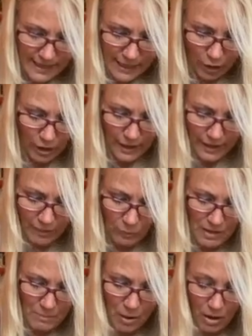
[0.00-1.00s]
and we had probably
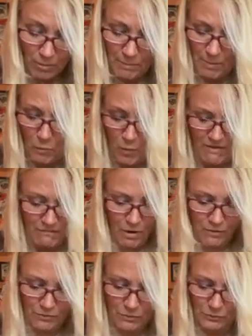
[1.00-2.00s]
been waiting for our food for
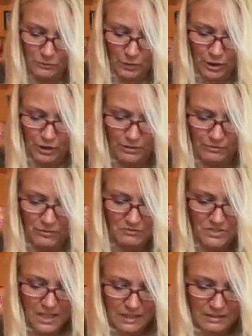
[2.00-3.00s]
a good 15
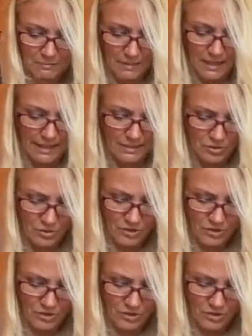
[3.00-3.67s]
minutes or so.